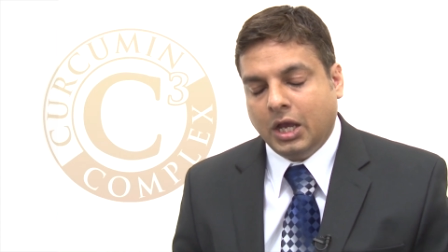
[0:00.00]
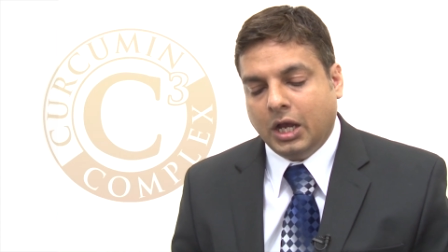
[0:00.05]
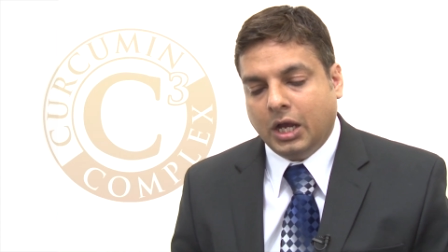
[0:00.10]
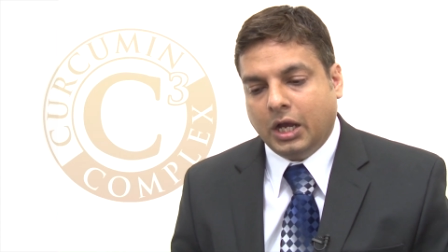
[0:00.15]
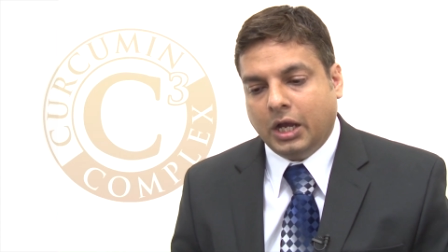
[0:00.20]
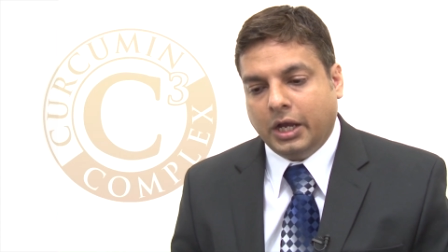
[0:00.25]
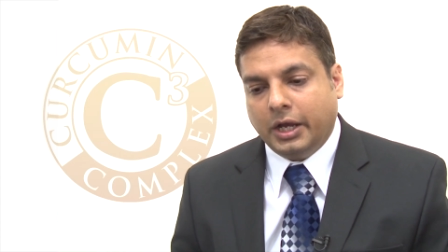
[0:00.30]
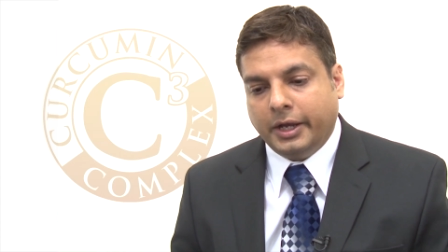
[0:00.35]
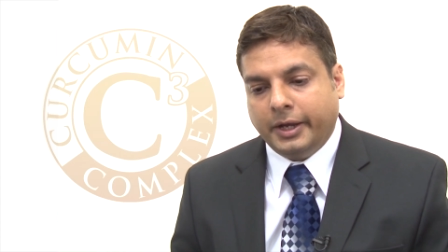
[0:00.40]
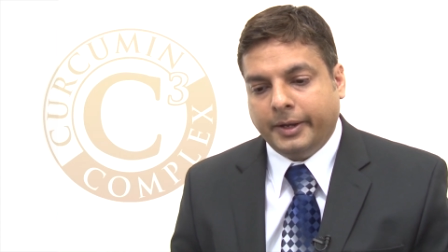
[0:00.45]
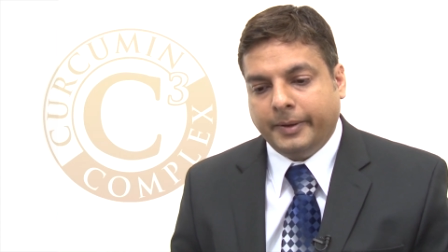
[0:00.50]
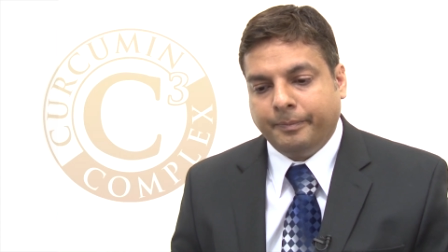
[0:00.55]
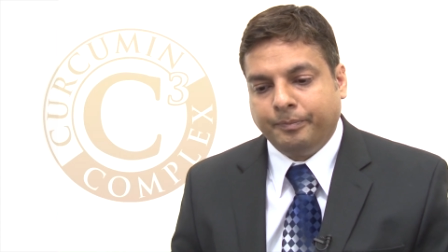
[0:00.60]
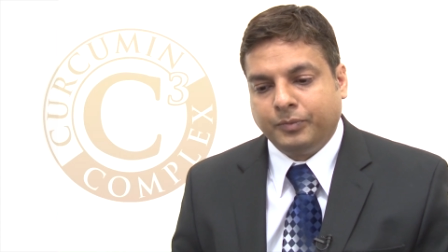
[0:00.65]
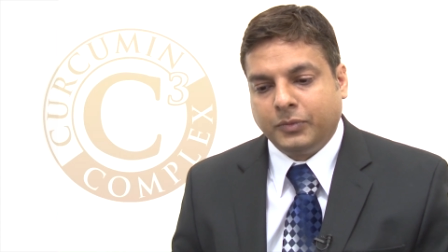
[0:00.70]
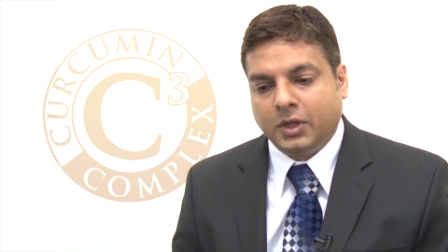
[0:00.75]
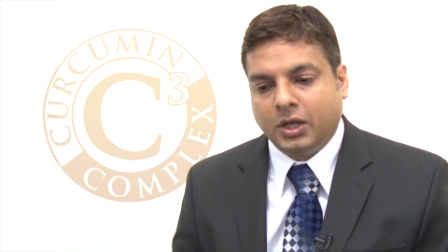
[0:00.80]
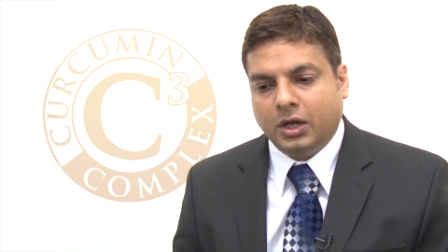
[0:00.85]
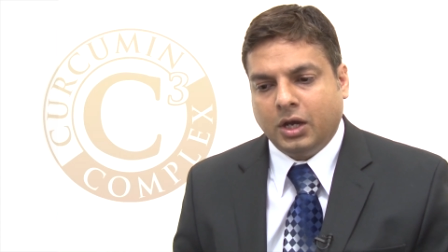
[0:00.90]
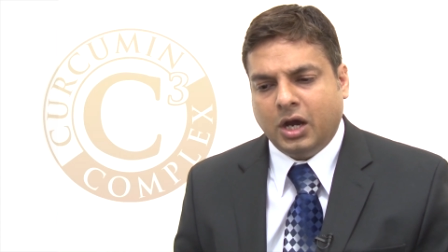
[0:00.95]
100%
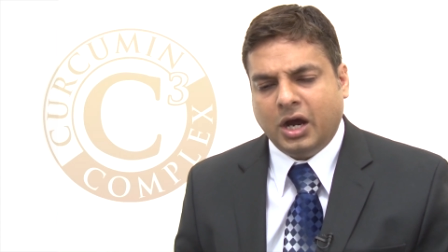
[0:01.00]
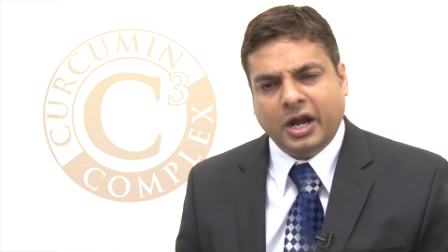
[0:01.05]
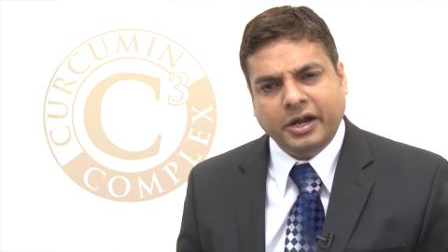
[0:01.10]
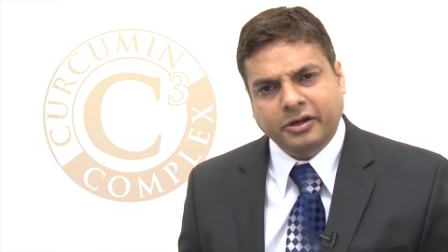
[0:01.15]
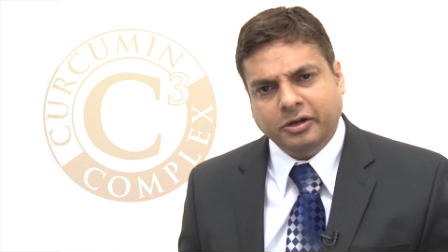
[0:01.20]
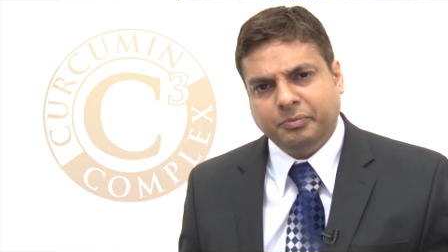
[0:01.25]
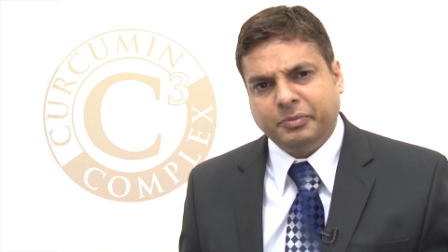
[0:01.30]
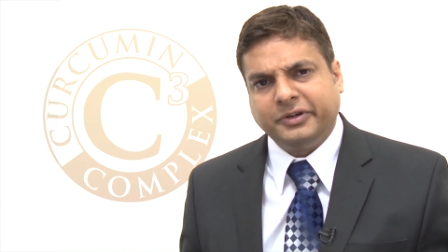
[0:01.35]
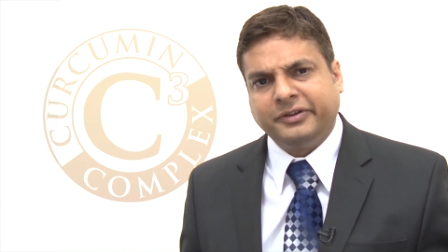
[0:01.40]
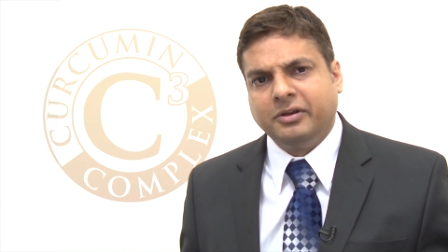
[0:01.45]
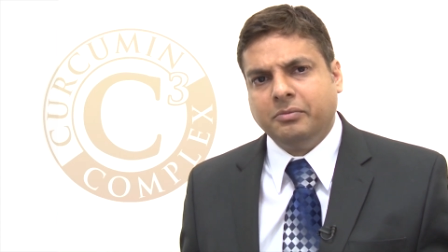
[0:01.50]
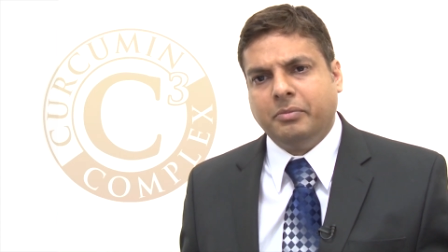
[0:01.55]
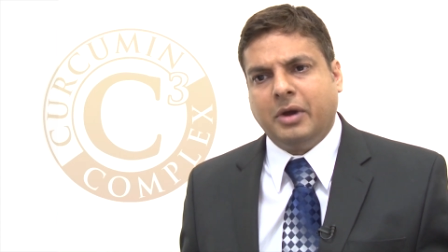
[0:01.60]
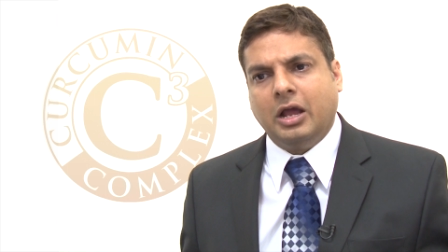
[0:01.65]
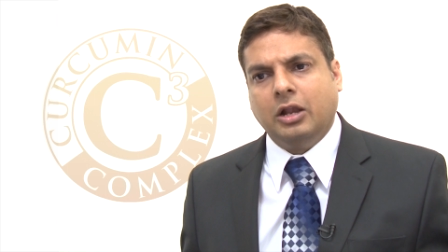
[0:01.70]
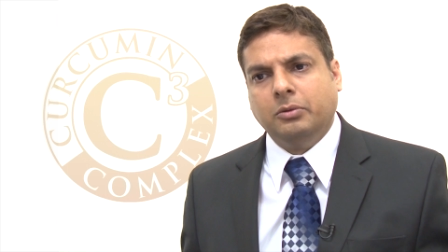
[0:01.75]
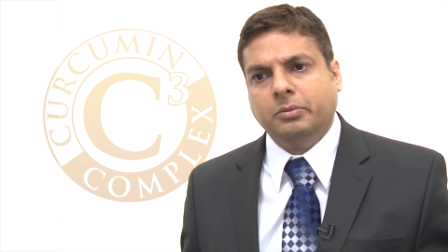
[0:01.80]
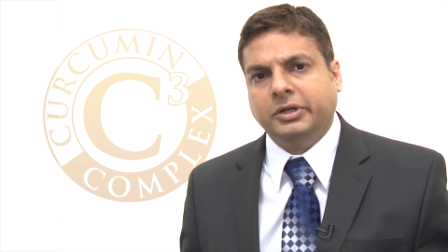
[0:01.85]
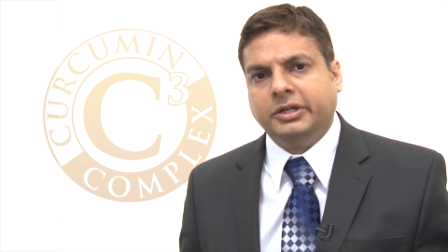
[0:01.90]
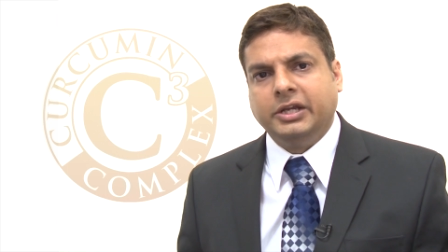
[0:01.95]
uh,
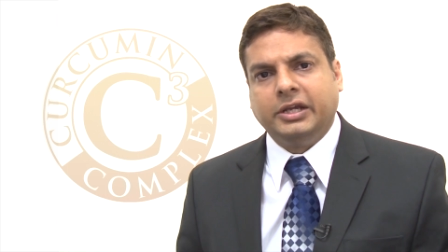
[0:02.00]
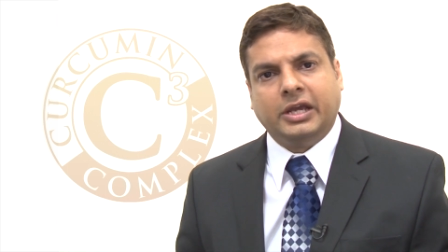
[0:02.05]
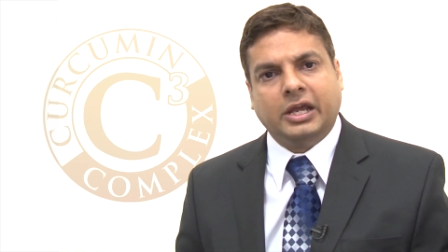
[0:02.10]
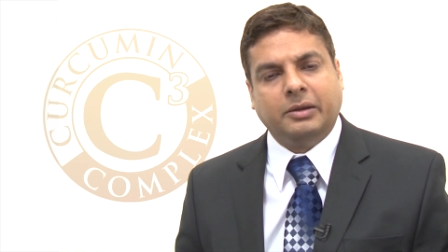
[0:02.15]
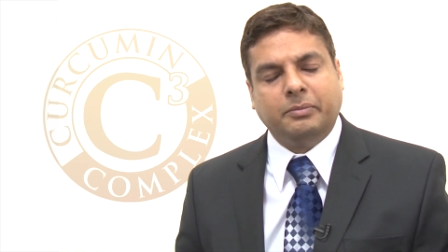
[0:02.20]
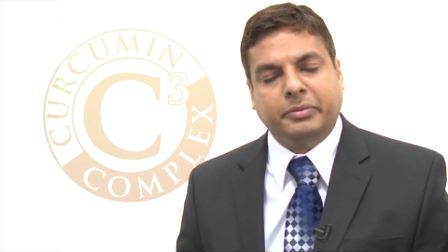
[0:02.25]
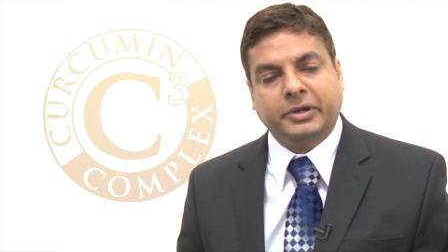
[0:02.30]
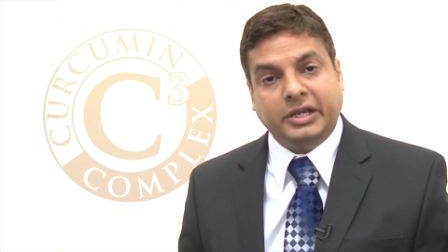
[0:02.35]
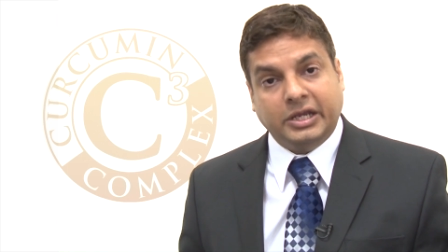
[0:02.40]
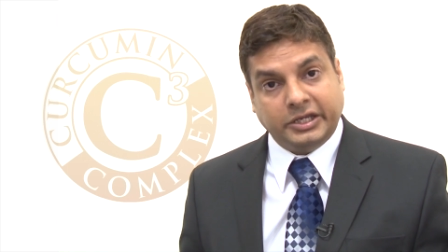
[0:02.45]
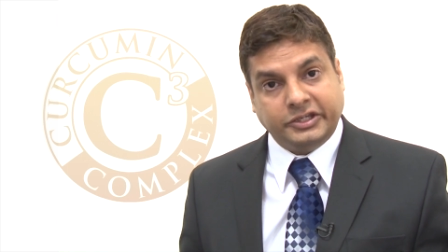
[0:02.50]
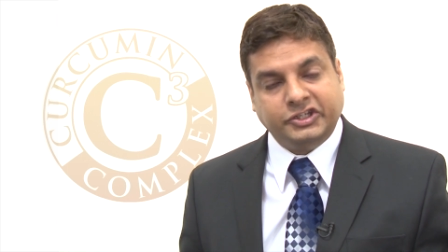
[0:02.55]
viability can be